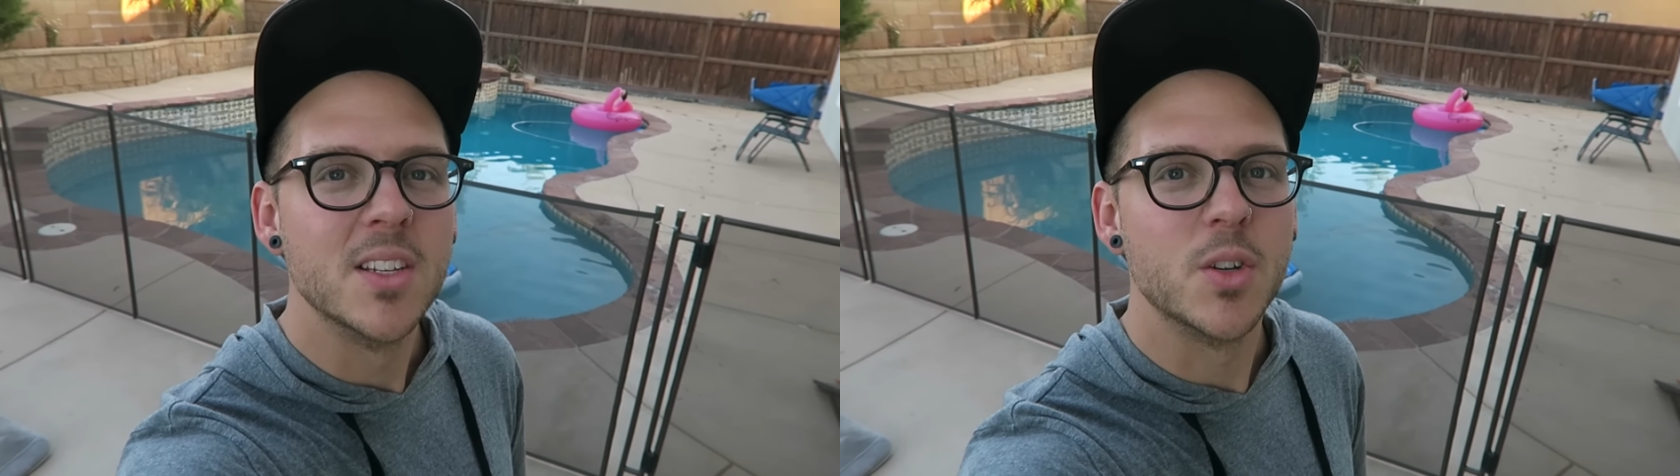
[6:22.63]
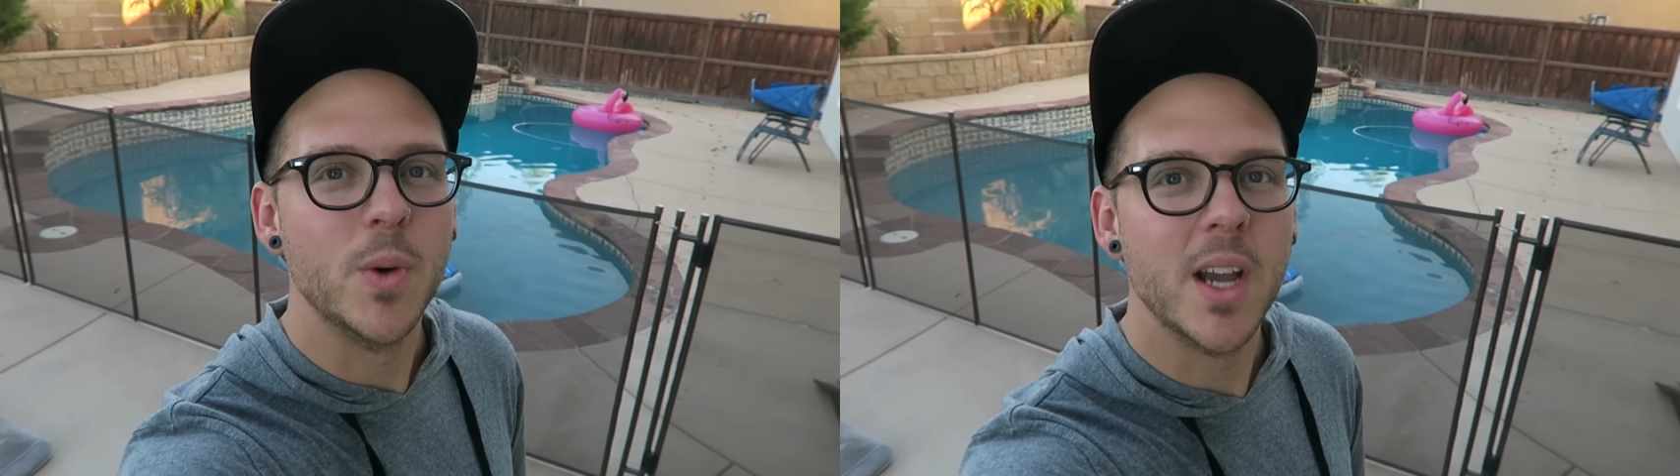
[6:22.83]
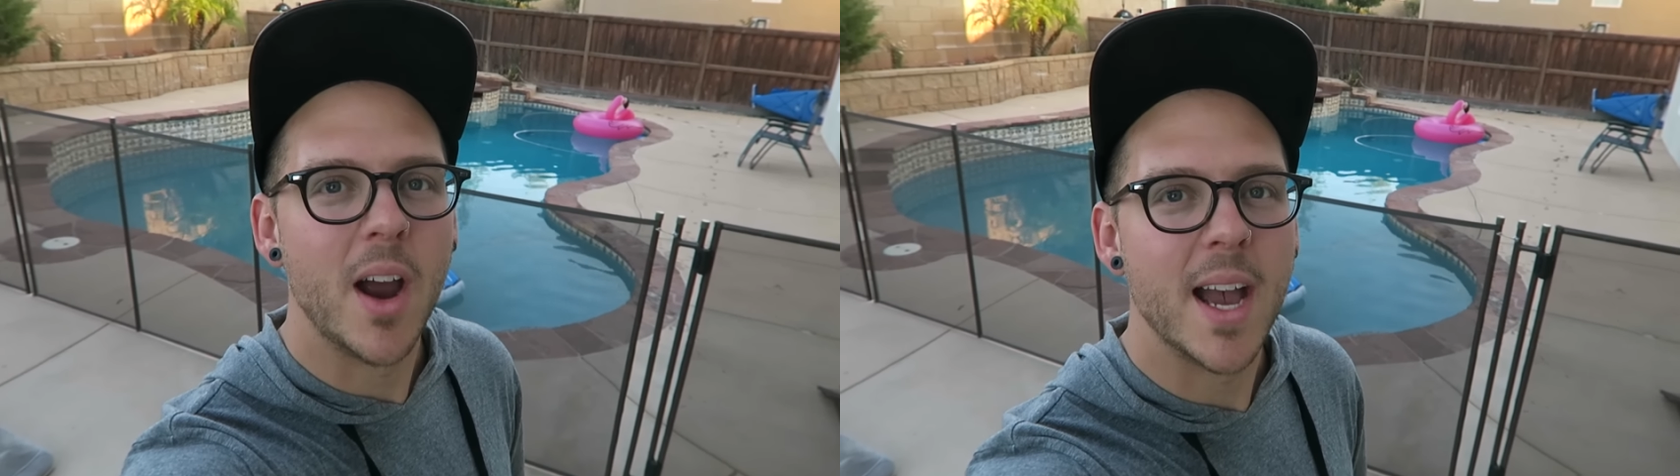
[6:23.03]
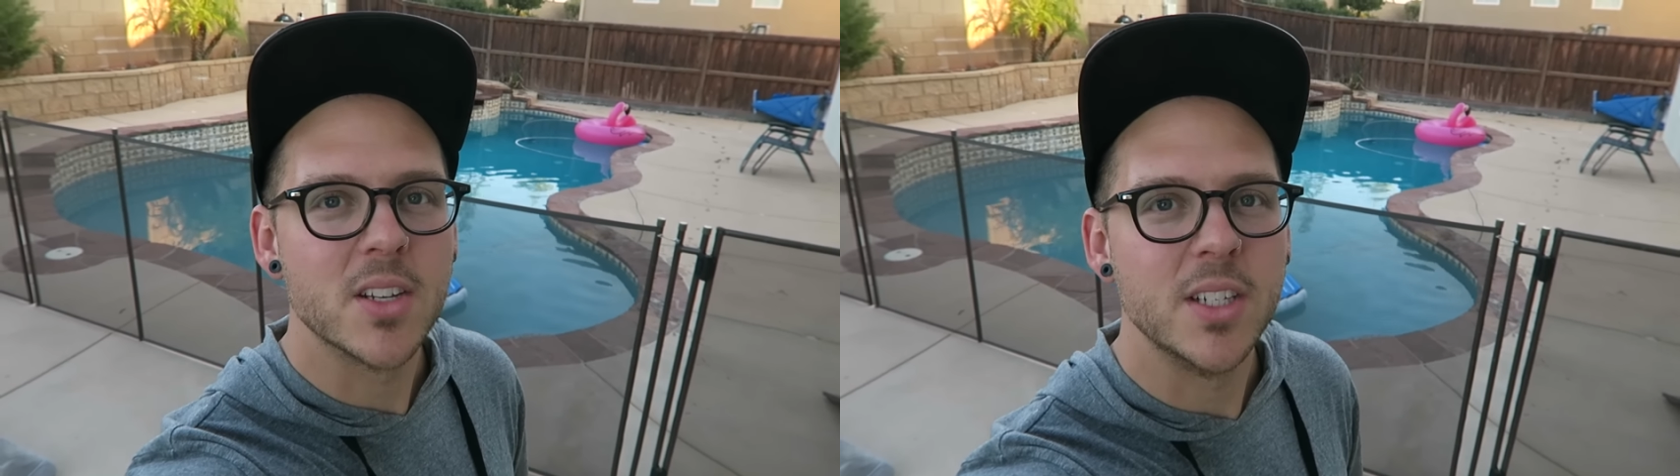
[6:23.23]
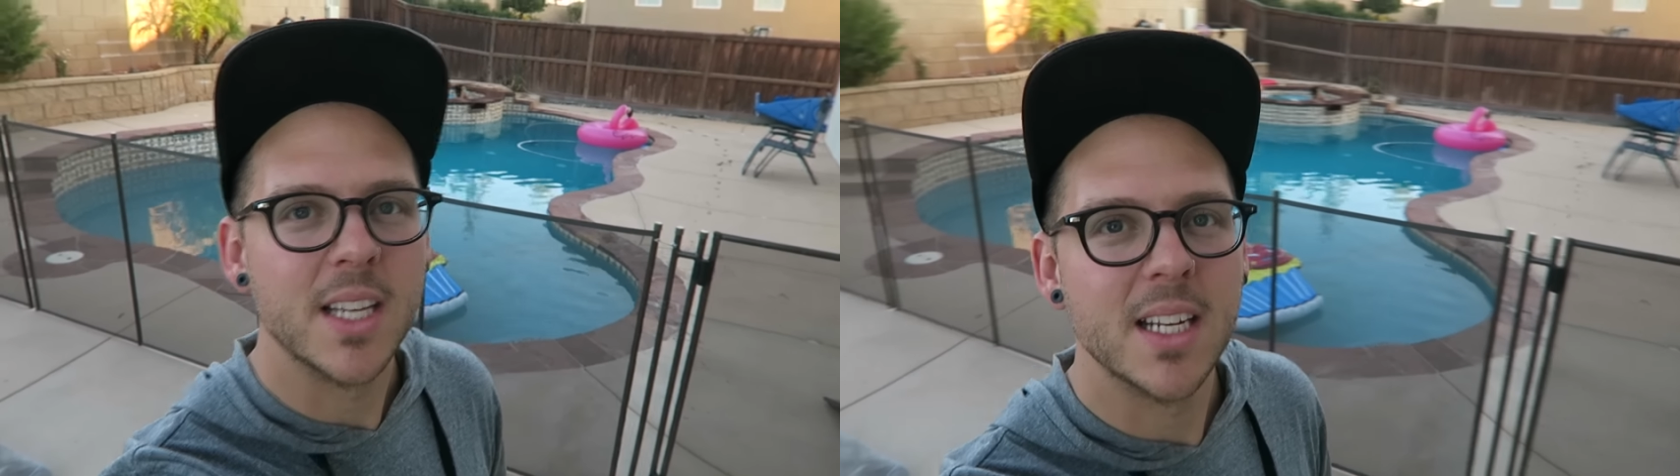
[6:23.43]
So we are
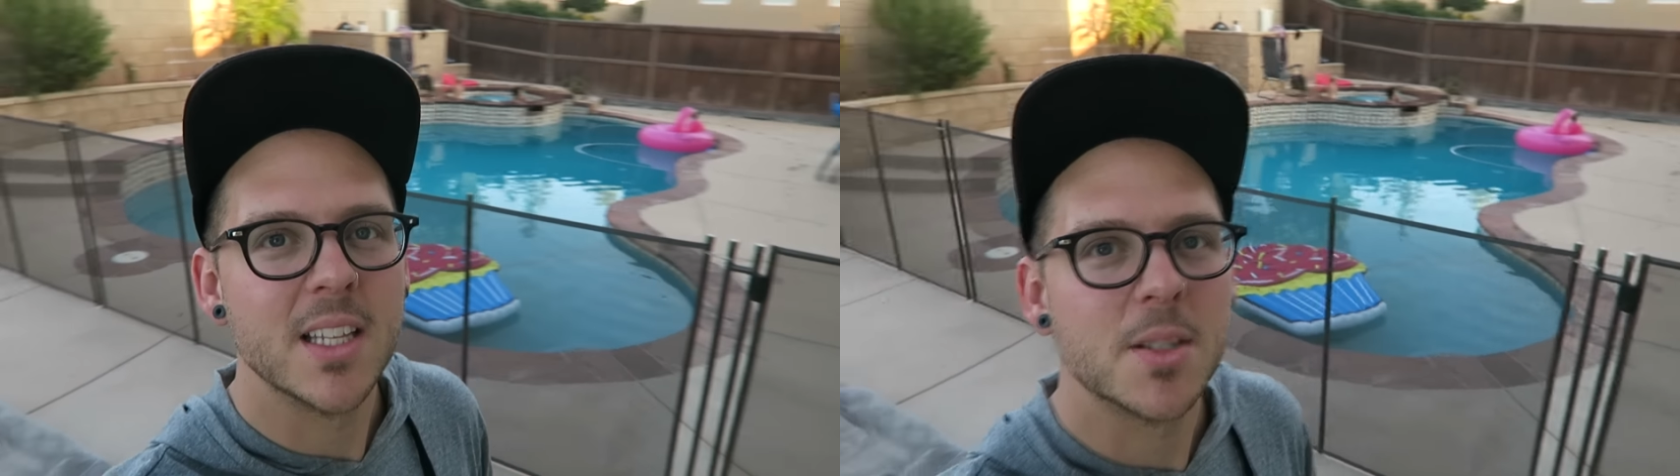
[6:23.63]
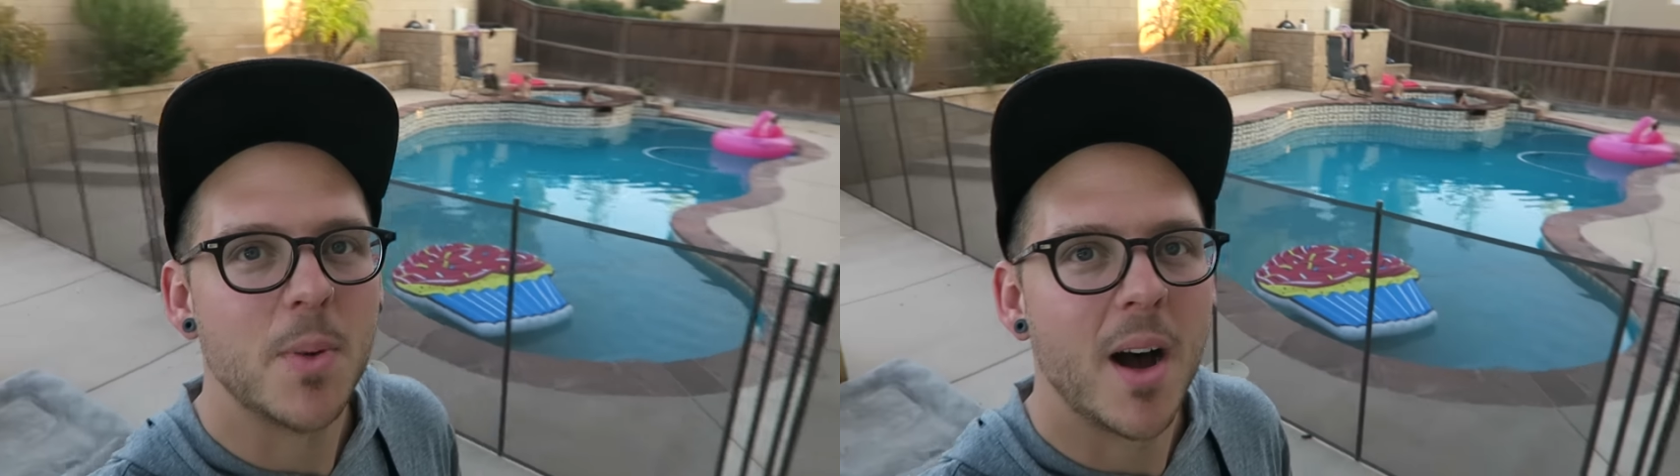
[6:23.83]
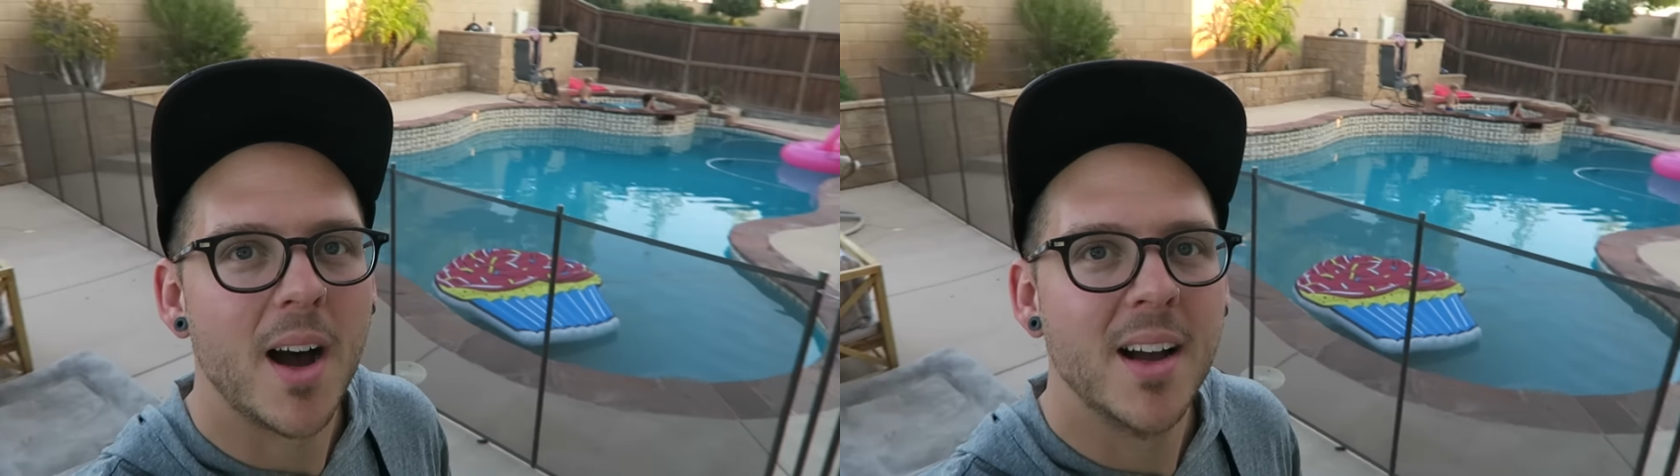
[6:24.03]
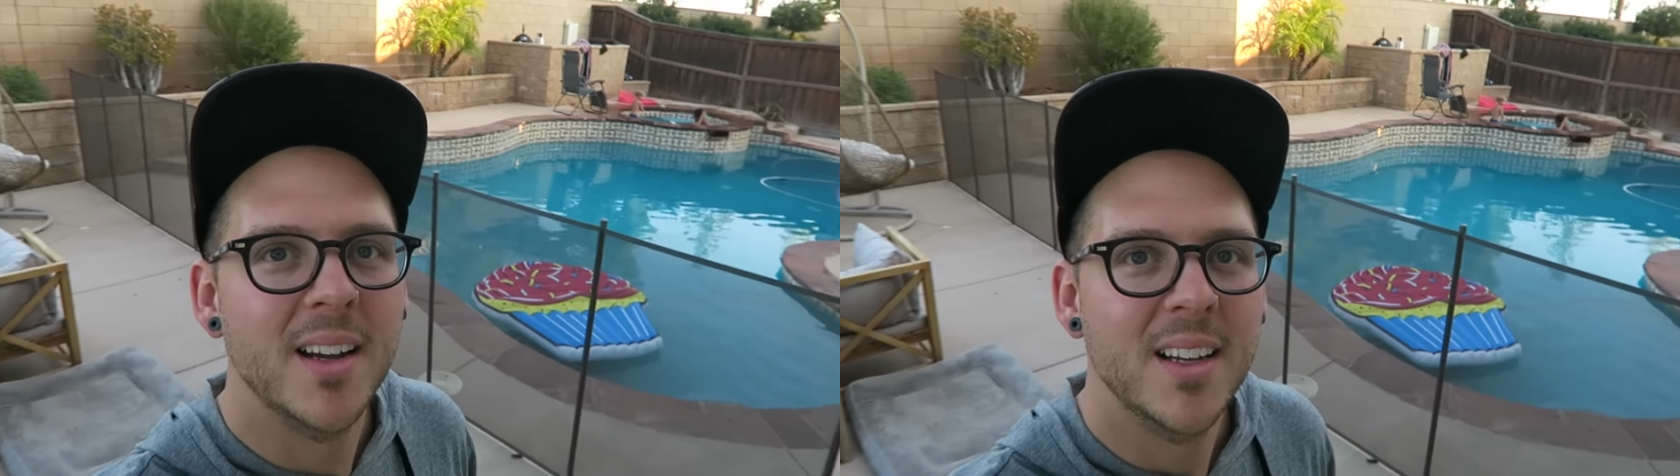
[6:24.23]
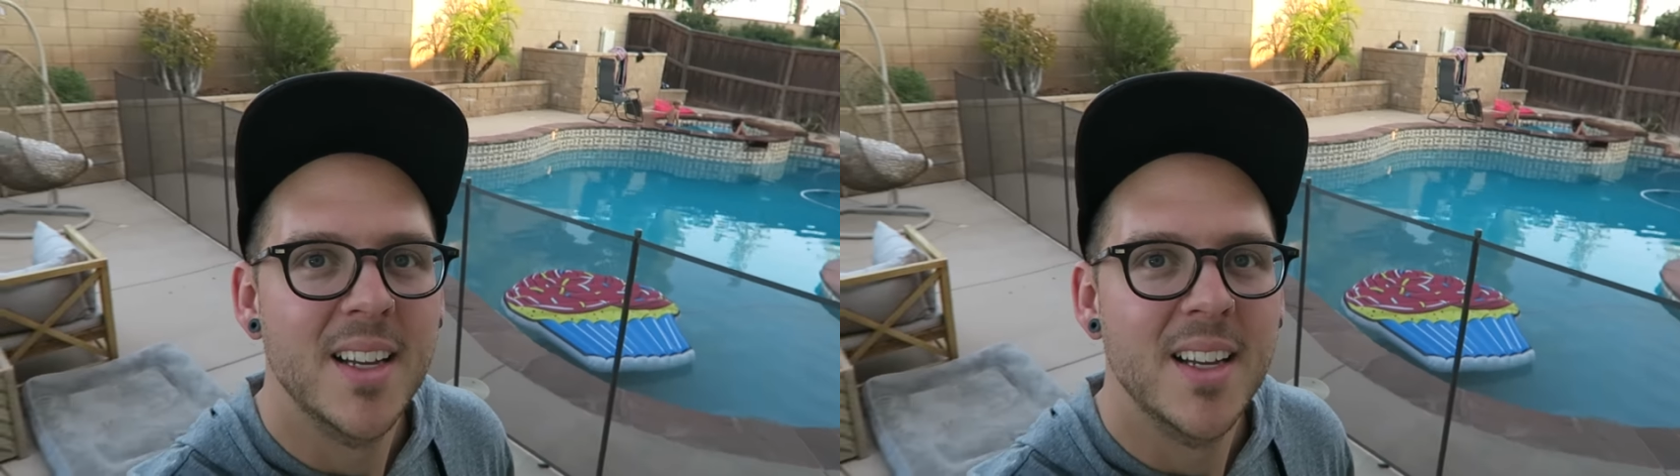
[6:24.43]
actually getting in the spa.